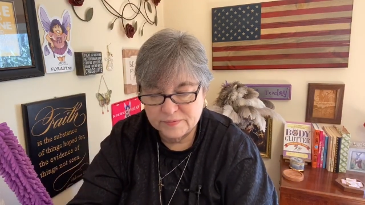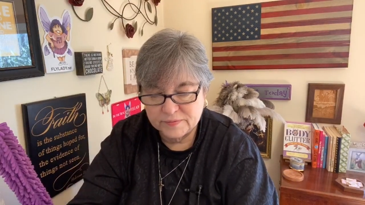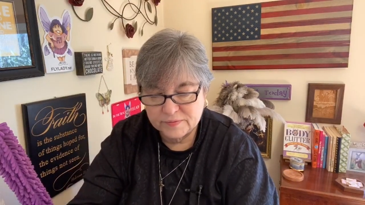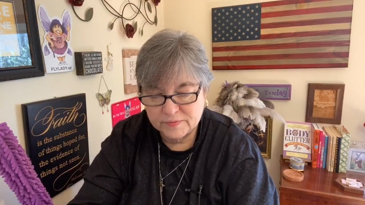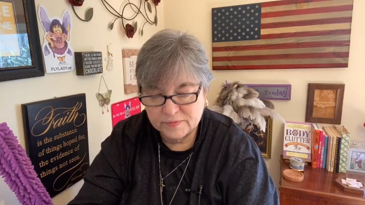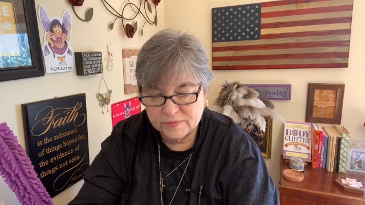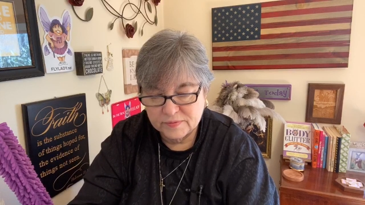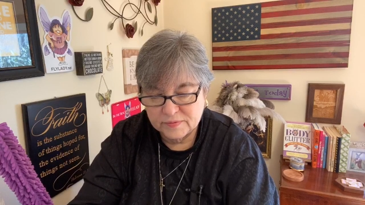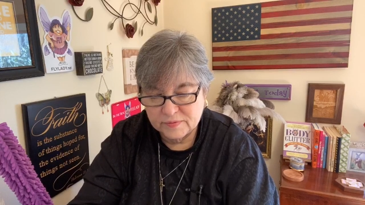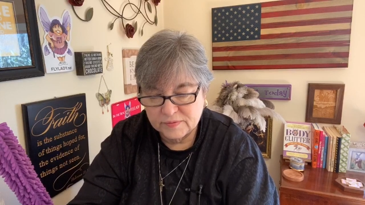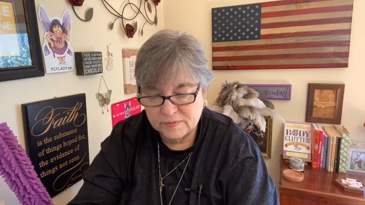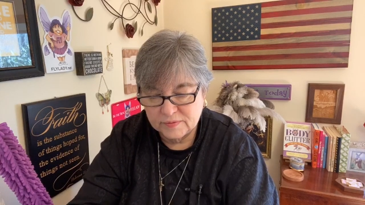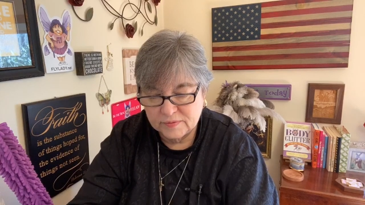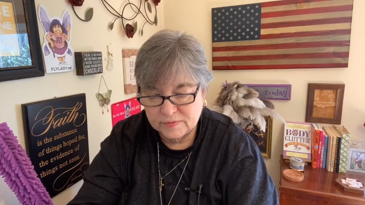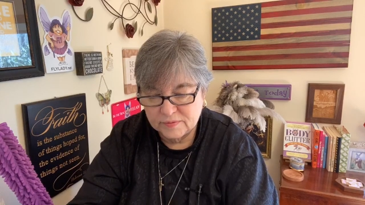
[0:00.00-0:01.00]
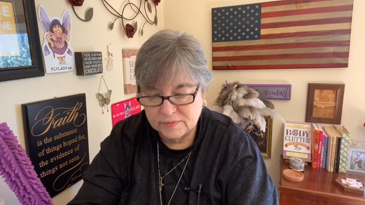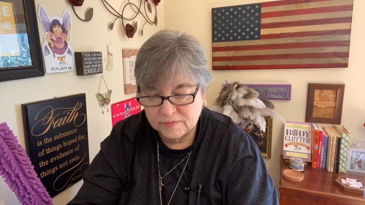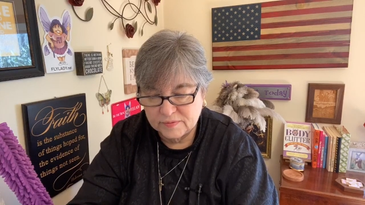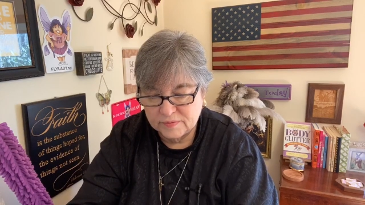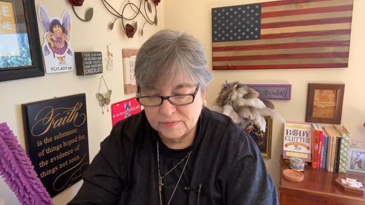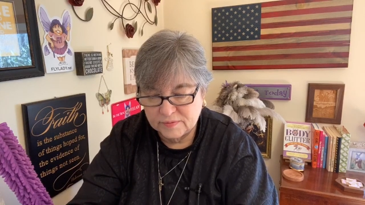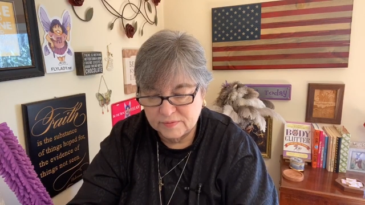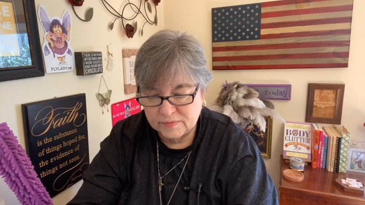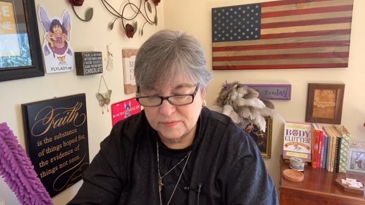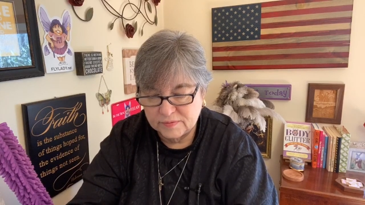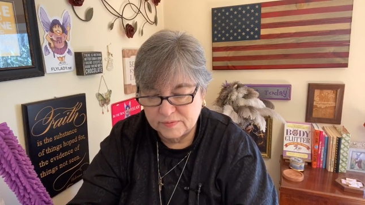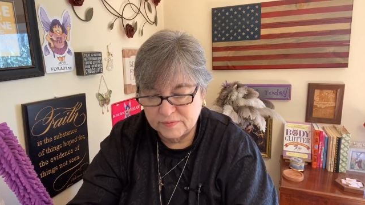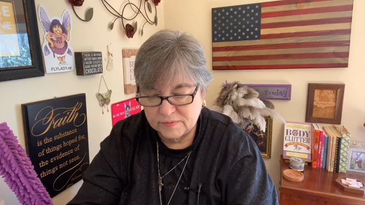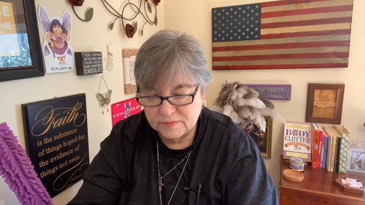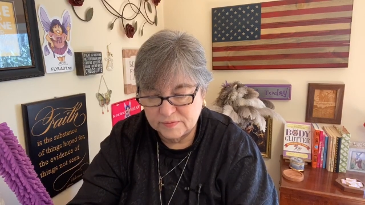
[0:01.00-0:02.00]

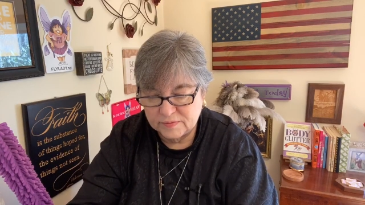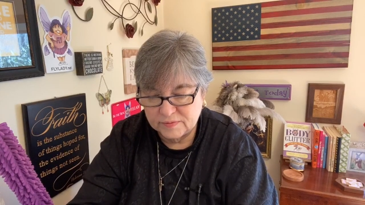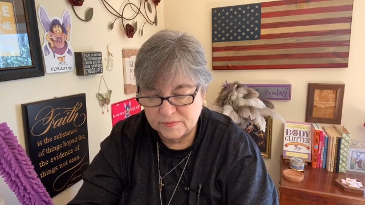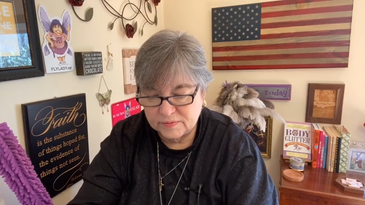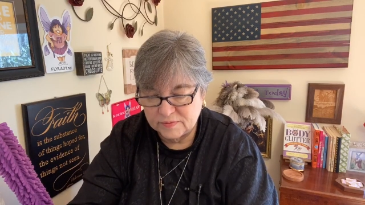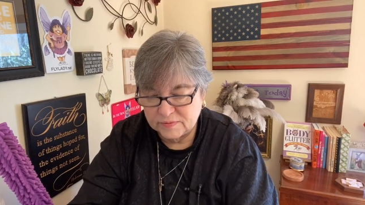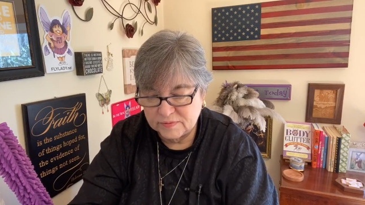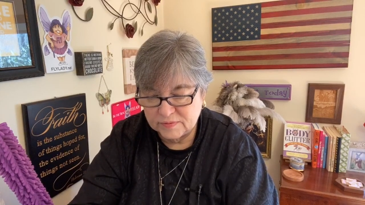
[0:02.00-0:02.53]
Nobody speaks.